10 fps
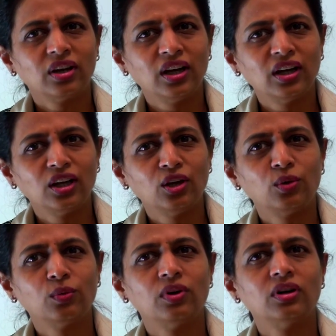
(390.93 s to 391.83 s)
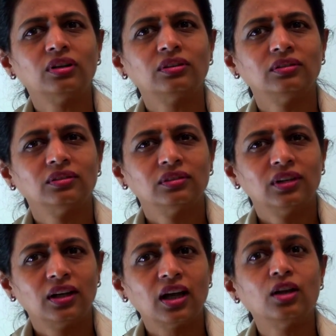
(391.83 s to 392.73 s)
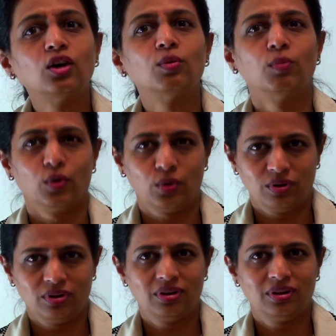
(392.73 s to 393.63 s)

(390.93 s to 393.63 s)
getting into a tired mode.